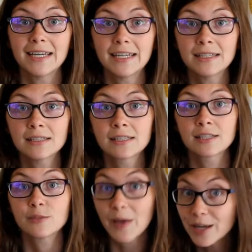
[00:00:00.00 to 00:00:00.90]
is
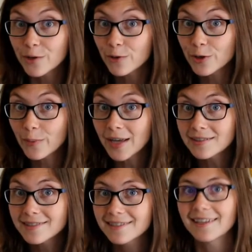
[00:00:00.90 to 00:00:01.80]
spay and neuter your
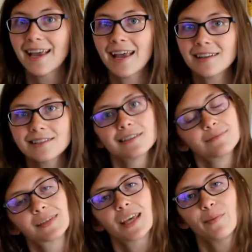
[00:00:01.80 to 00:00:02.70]
pets and
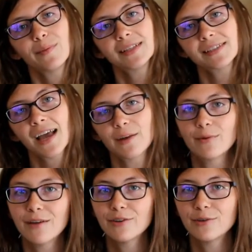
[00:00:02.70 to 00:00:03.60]
keep them inside
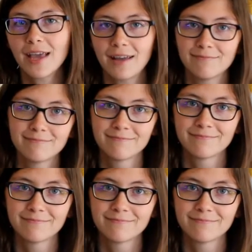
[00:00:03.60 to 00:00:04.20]
whenever you can.